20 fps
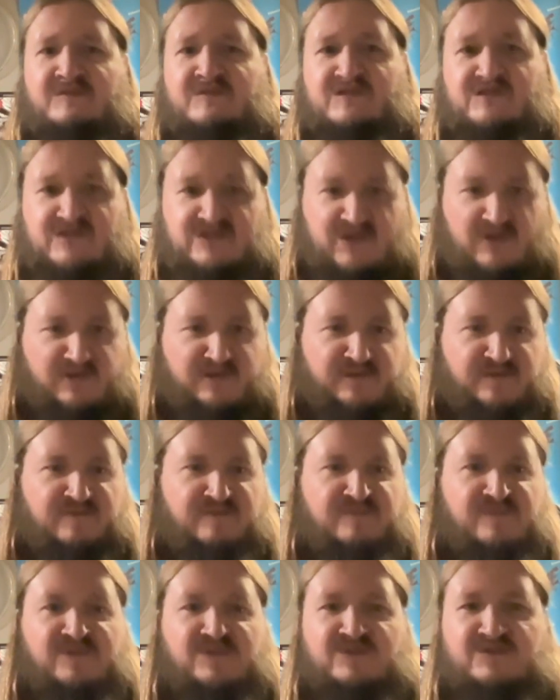
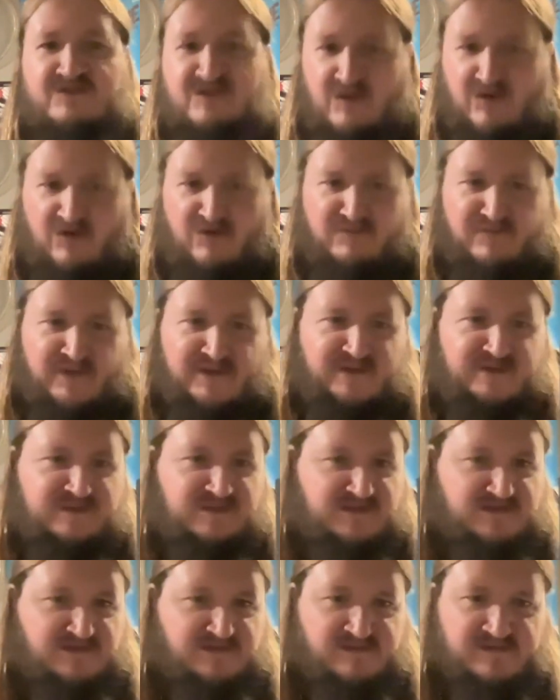Sodom and
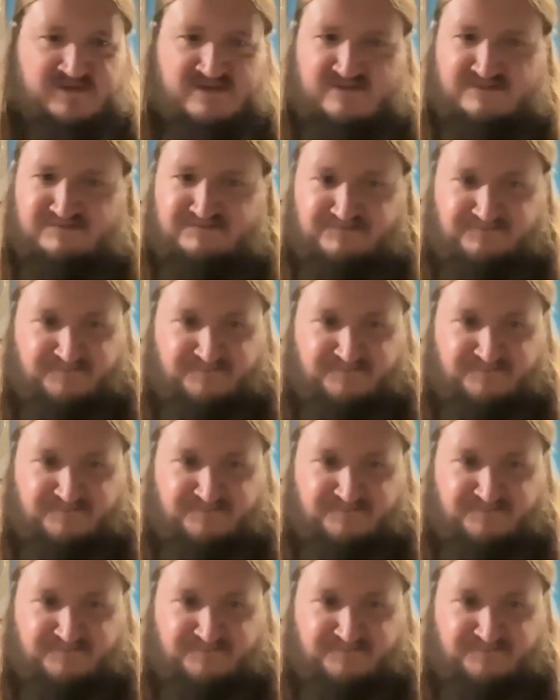Tormentor and